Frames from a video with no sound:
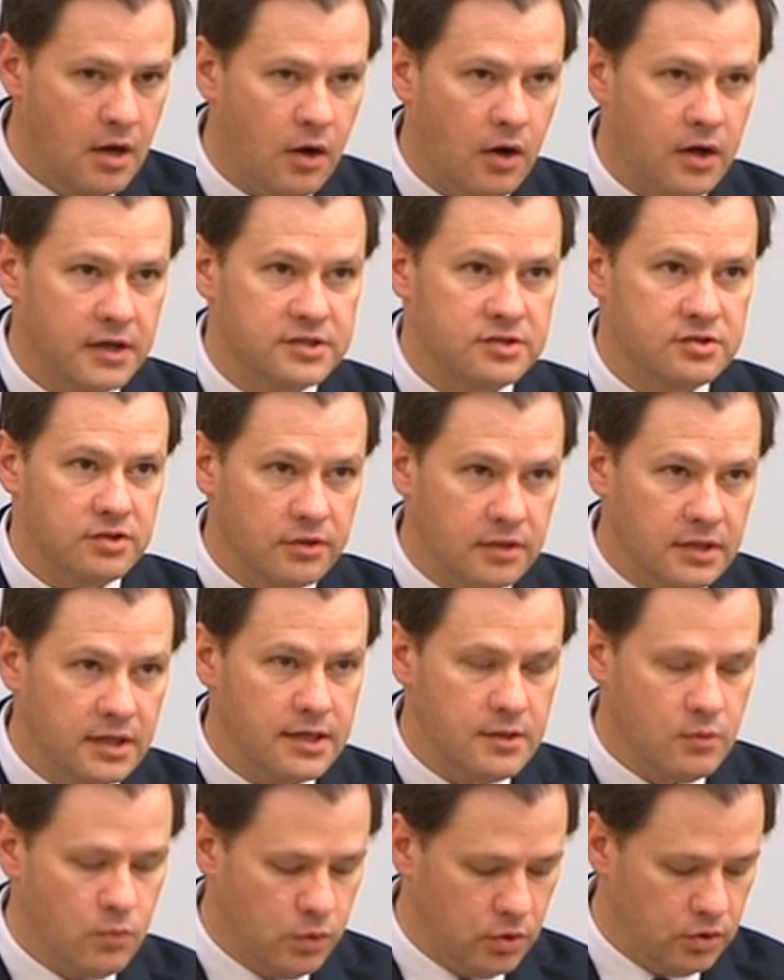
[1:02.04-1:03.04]
I
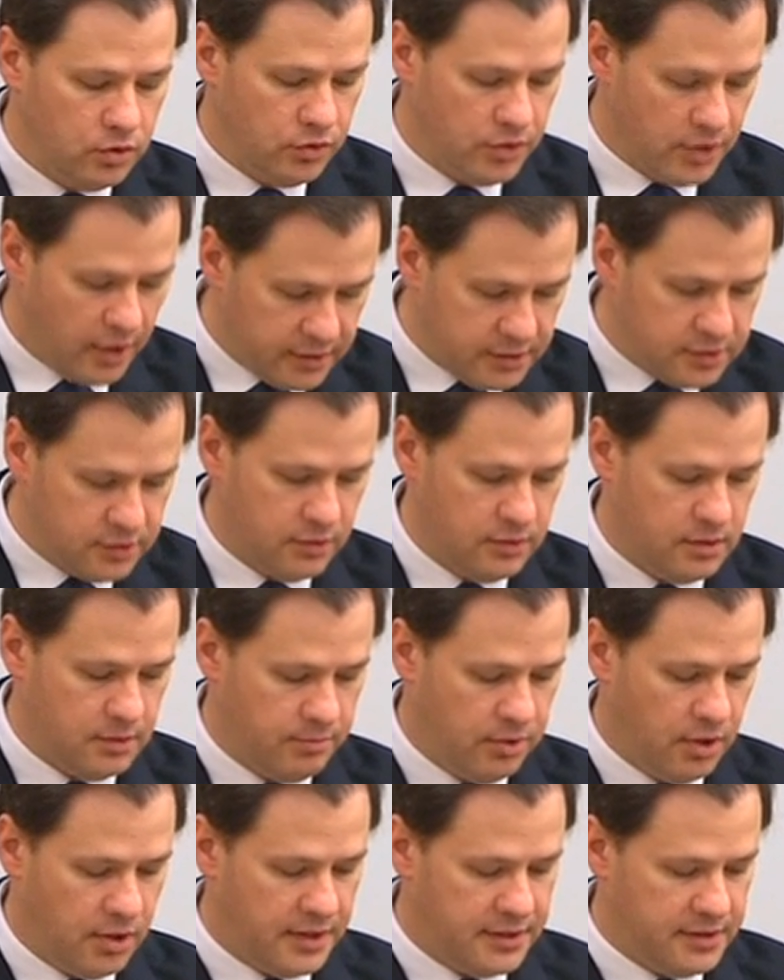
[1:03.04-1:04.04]
certainly will not turn
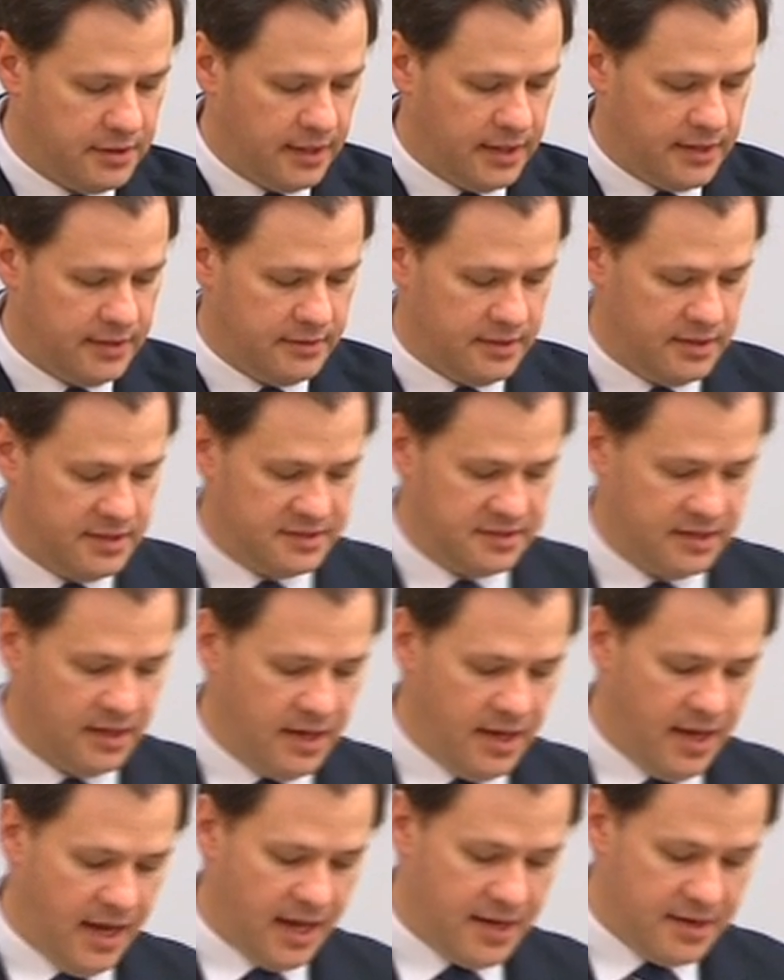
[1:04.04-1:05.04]
a blind eye to this,
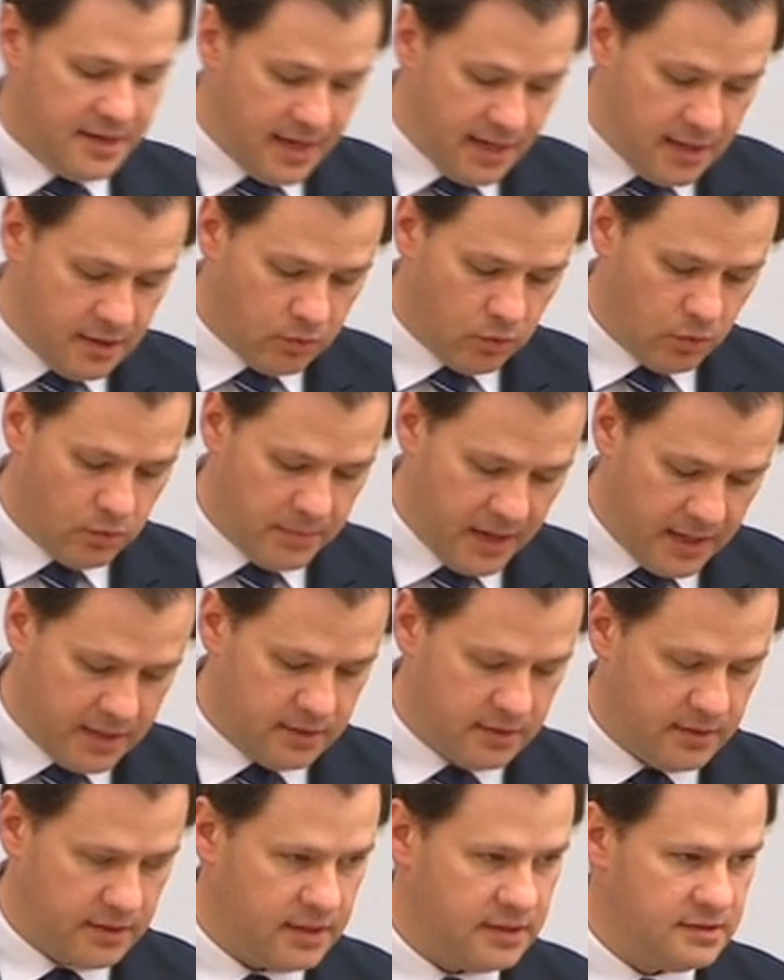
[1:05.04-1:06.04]
and neither will
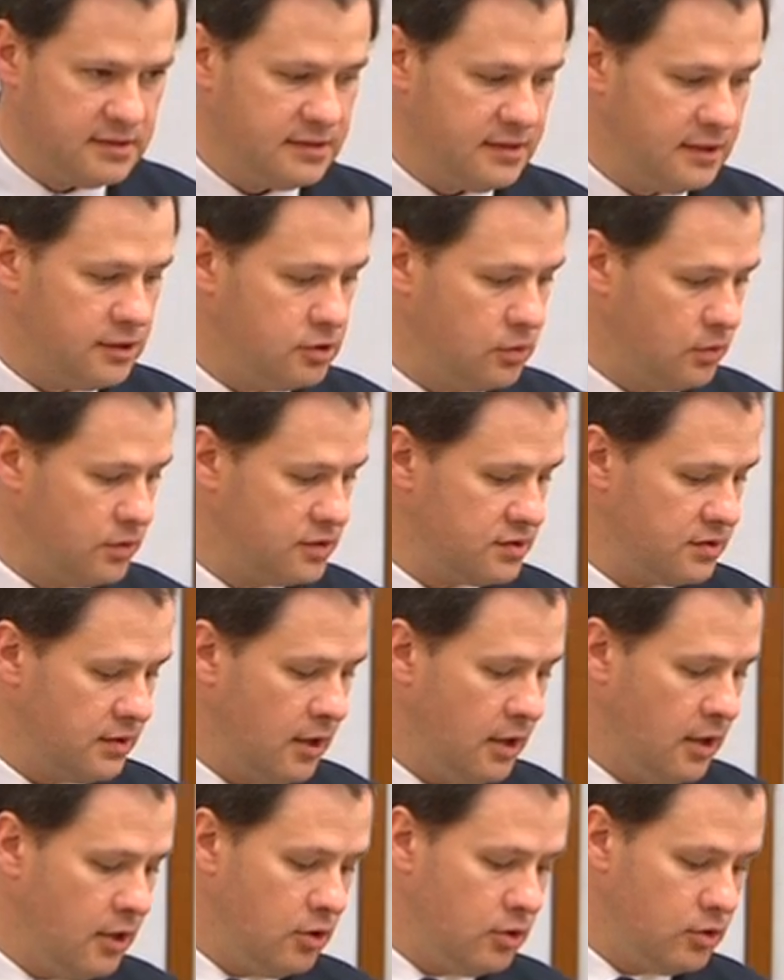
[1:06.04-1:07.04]
many of the constituents
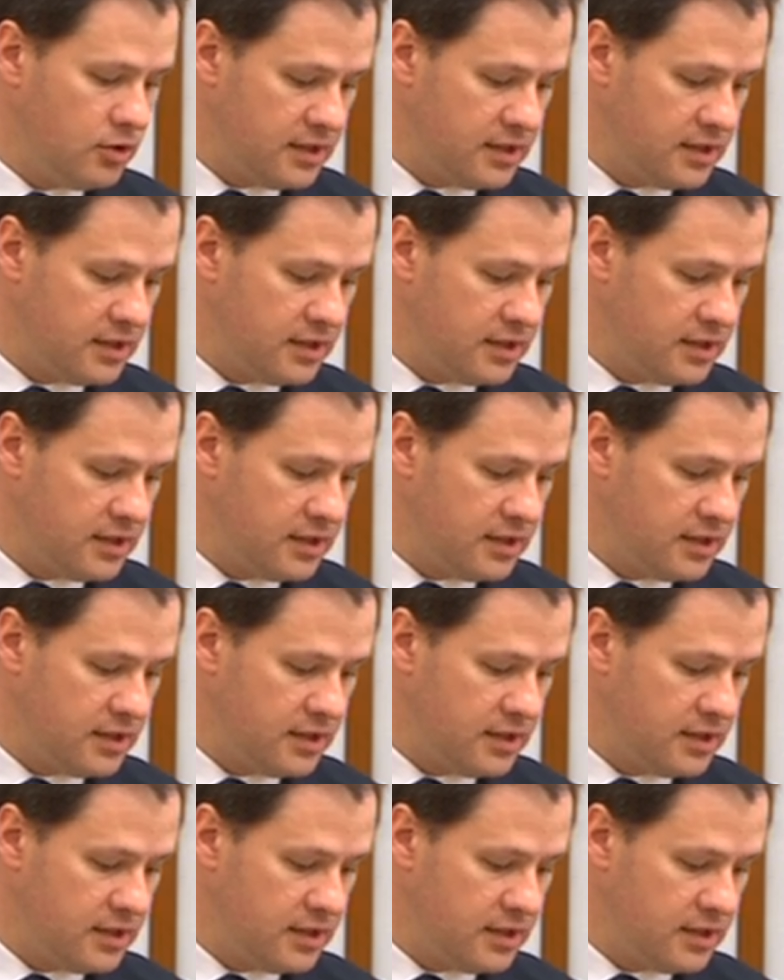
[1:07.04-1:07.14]
who